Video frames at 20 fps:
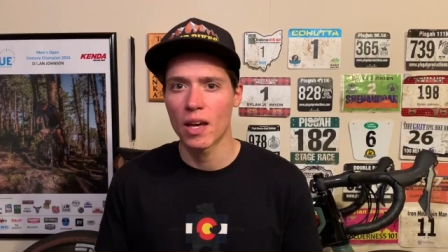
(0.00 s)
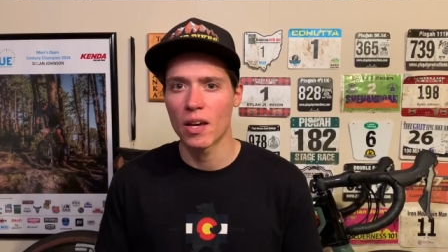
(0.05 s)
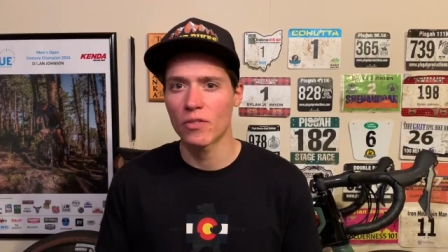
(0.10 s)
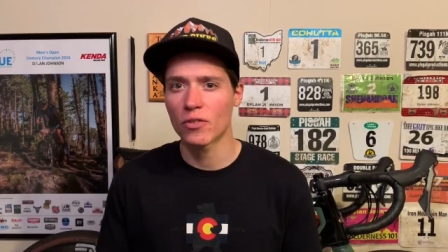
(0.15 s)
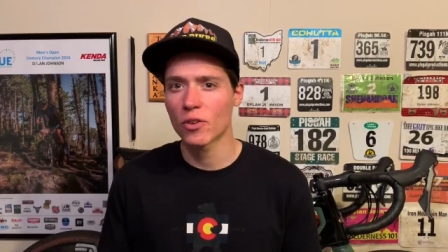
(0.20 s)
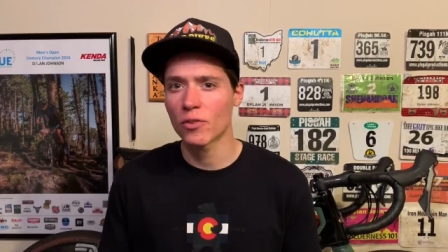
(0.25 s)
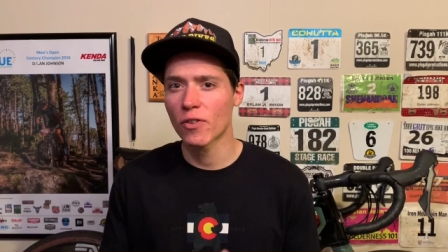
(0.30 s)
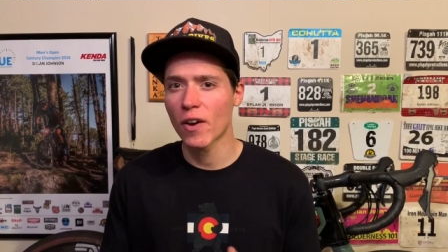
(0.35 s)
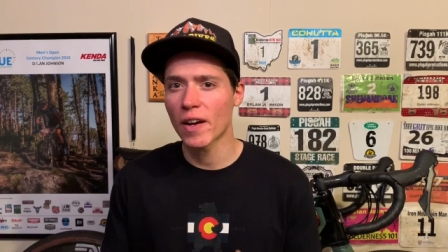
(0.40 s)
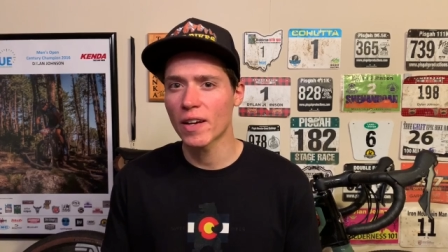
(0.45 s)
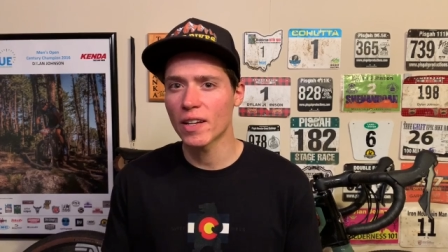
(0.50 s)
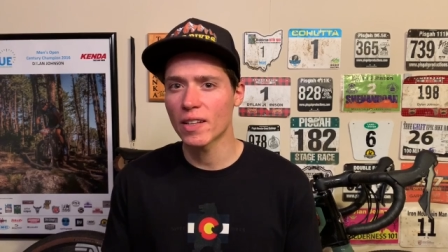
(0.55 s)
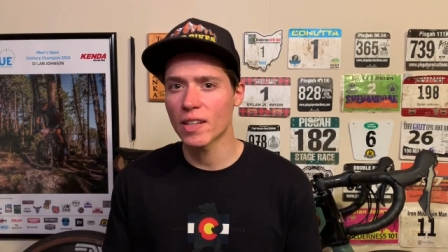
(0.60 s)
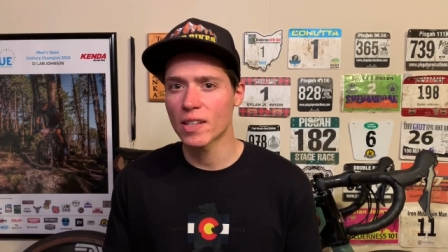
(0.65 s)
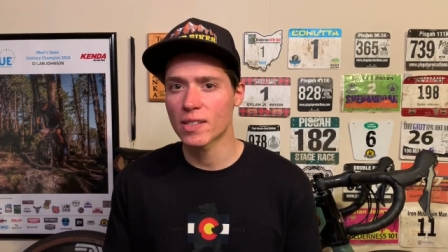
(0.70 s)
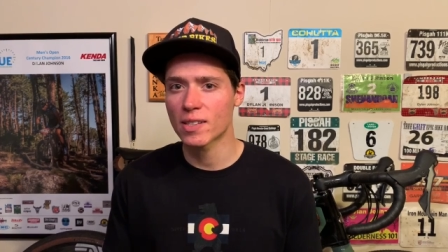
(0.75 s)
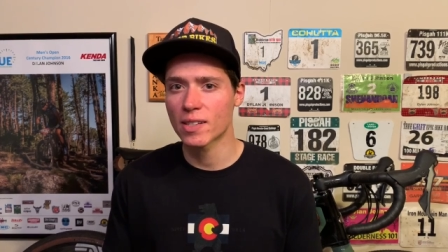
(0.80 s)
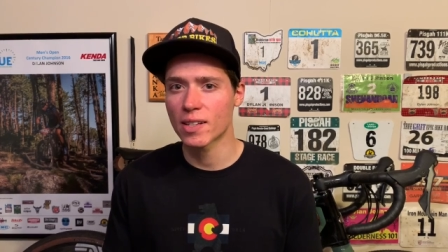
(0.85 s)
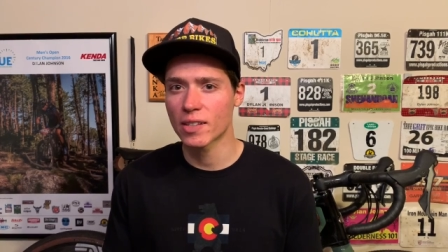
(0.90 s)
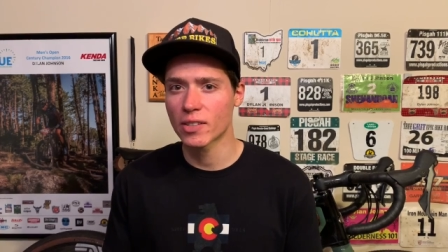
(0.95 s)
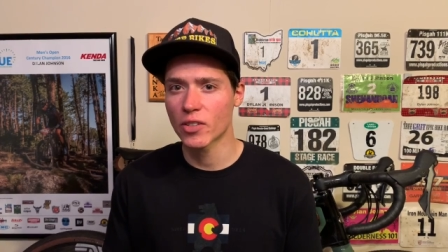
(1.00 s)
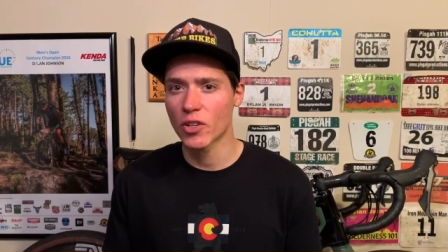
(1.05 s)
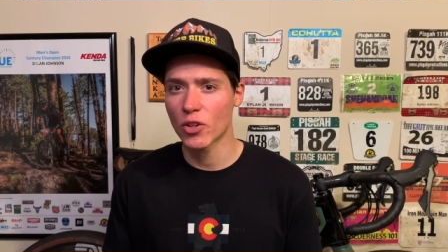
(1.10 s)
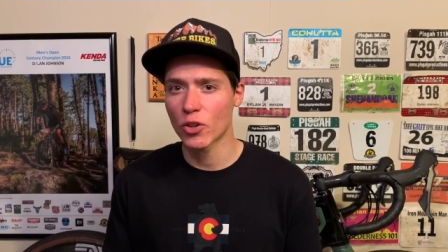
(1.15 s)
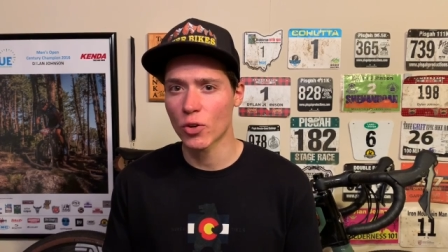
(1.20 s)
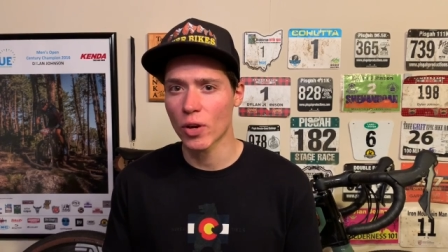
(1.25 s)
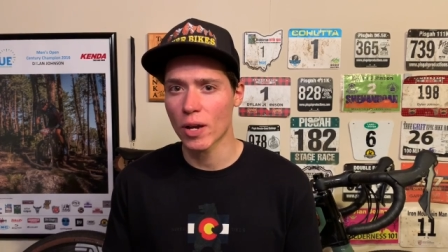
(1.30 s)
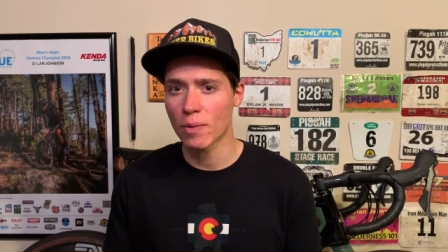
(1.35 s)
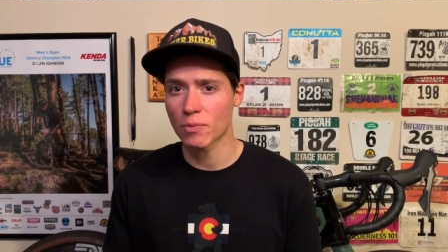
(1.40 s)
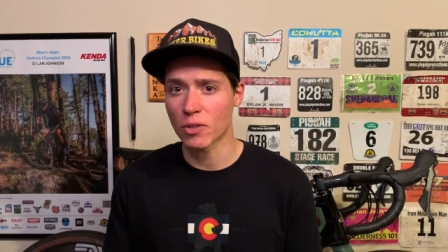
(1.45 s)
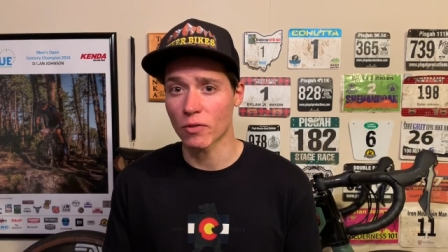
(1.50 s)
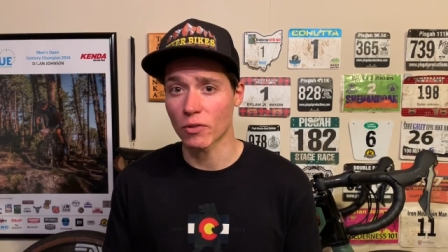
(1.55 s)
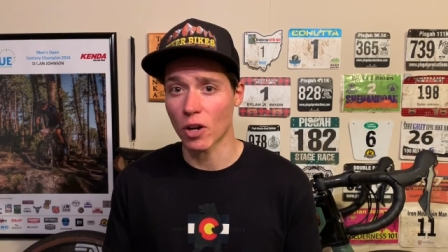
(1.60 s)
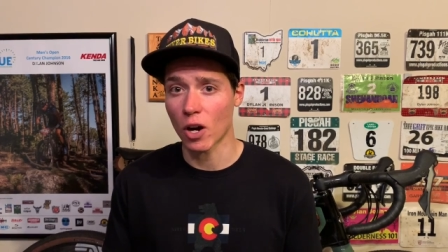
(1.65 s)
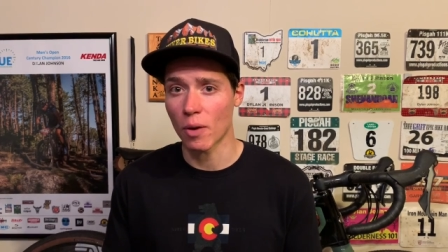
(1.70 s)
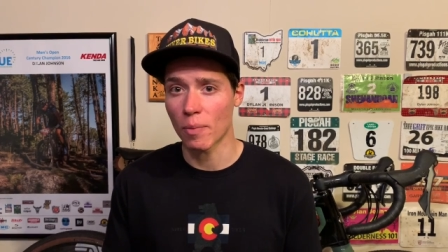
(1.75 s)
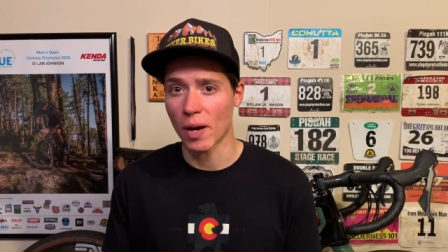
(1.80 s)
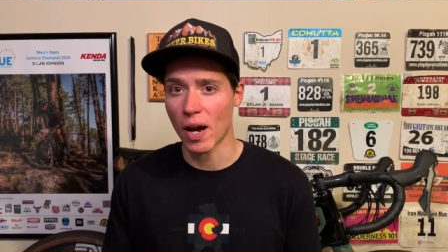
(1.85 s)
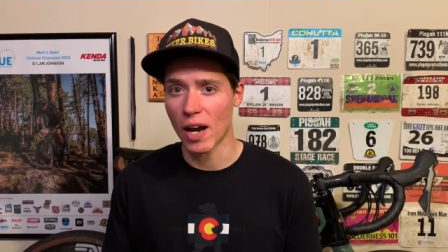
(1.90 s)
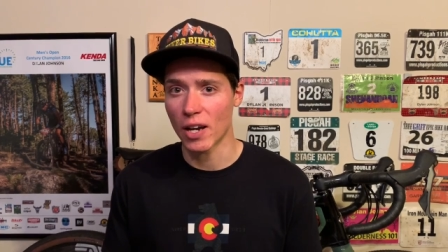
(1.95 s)
If you're finding that sixty grams of
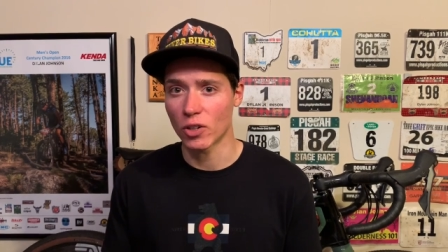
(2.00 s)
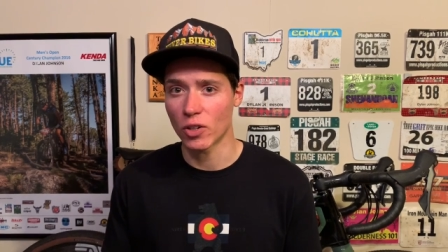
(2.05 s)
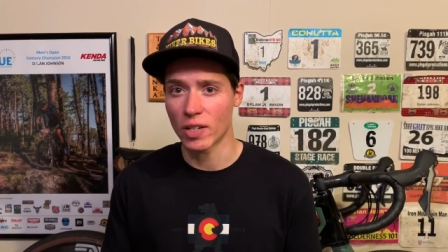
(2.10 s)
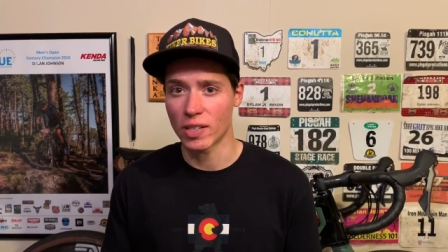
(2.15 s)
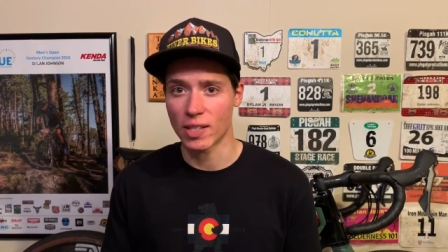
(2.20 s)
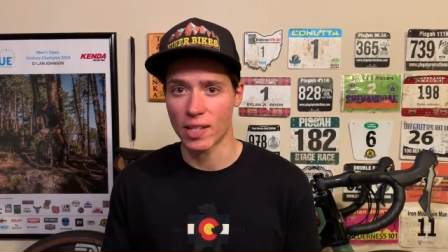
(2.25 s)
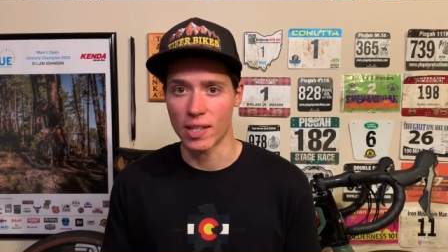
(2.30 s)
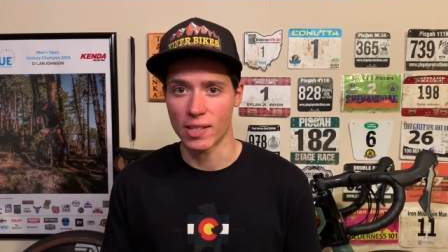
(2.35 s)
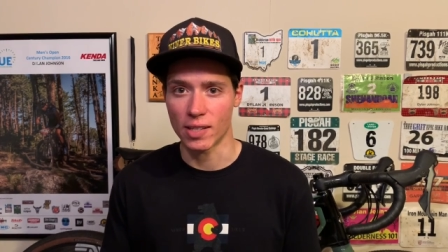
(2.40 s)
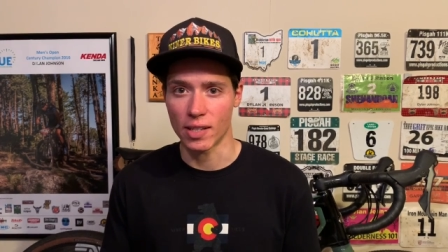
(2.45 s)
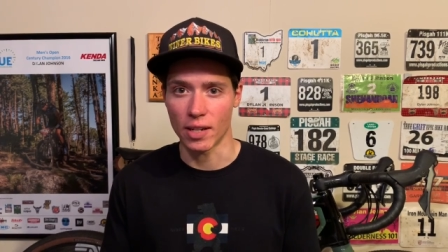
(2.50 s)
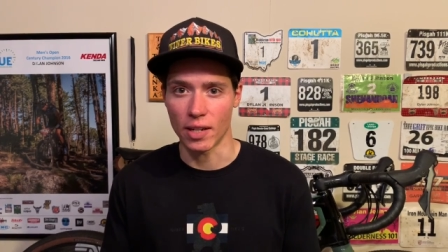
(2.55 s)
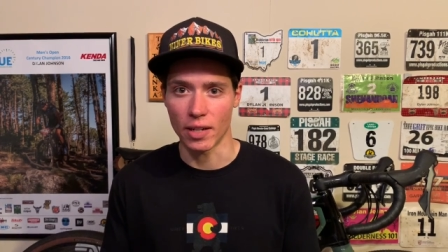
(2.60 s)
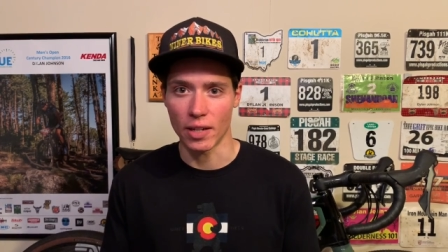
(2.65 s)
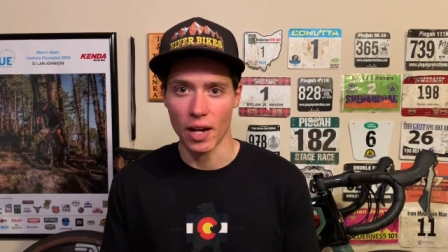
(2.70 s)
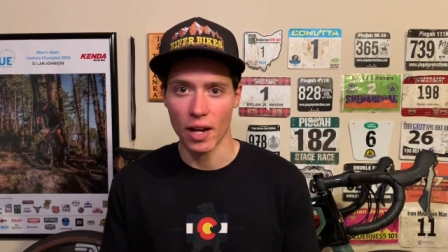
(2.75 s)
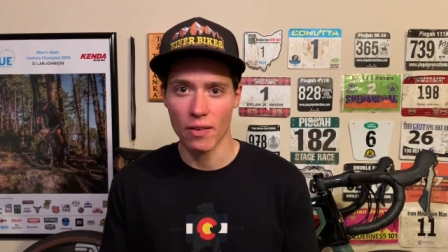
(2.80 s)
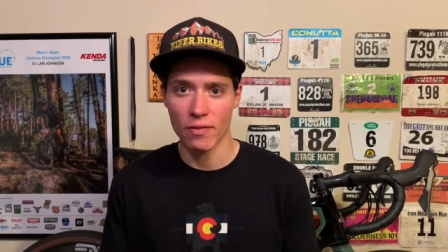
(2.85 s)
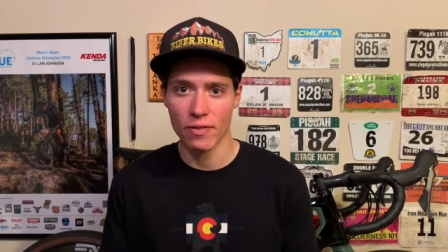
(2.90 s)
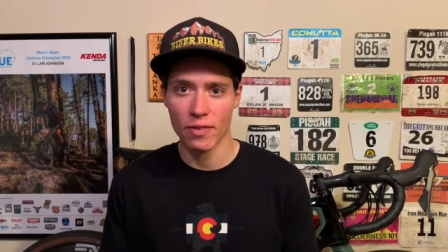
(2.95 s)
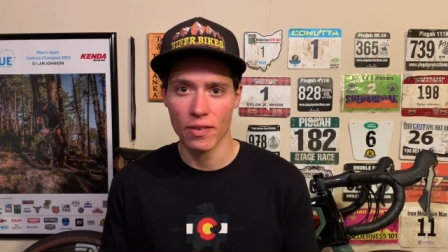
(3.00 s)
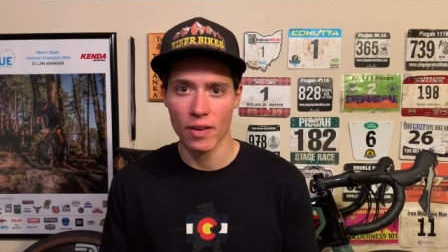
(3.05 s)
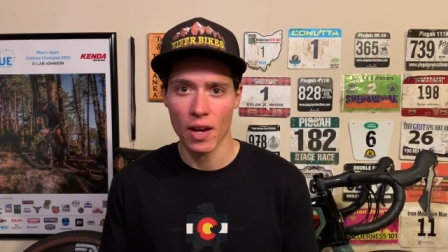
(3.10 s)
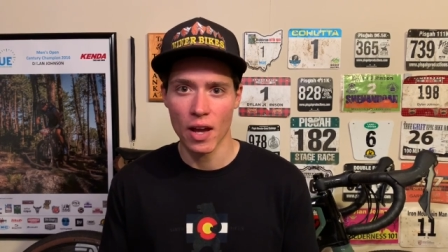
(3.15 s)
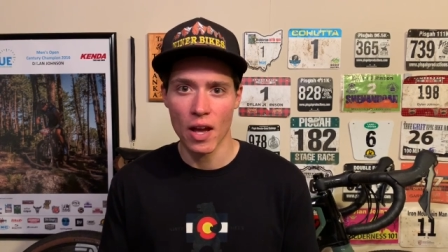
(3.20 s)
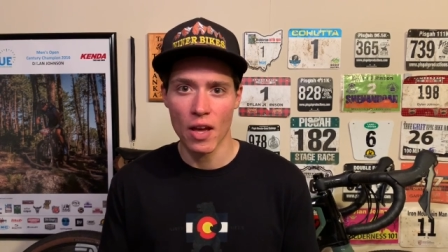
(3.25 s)
carbohydrates isn't enough,